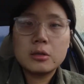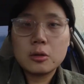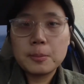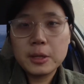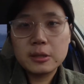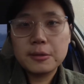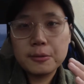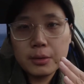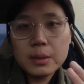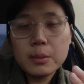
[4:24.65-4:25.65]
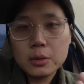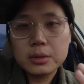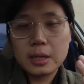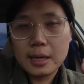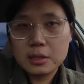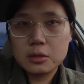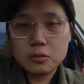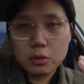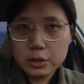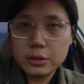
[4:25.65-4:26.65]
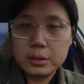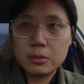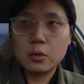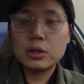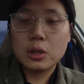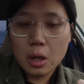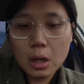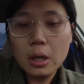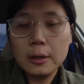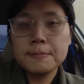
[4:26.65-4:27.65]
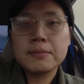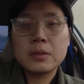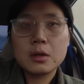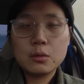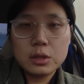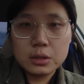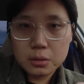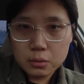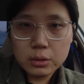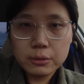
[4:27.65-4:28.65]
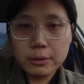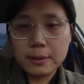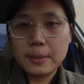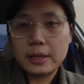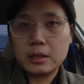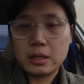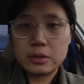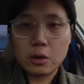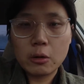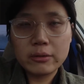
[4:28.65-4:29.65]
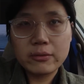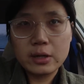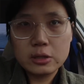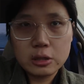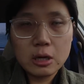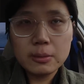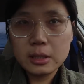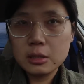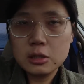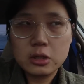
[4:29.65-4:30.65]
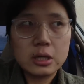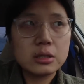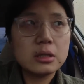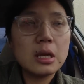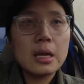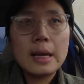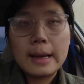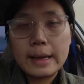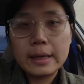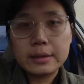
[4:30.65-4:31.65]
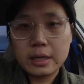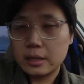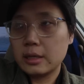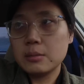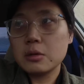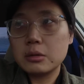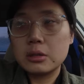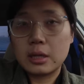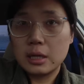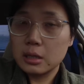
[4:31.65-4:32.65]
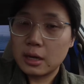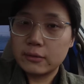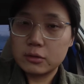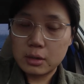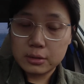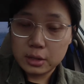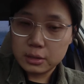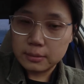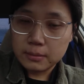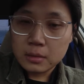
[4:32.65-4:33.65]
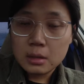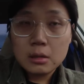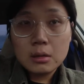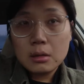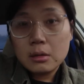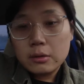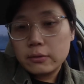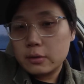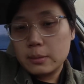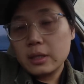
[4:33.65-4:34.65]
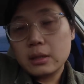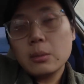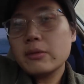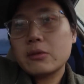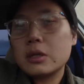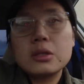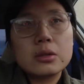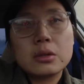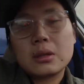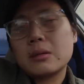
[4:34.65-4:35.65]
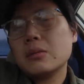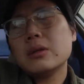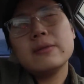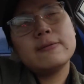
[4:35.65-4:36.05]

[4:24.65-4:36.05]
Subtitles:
So I picked 3 most asked questions, which are: which school do you recommend? Is it hard to find a job in construction? And can I immigrate to Canada after graduation? For me, some of the questions are like, what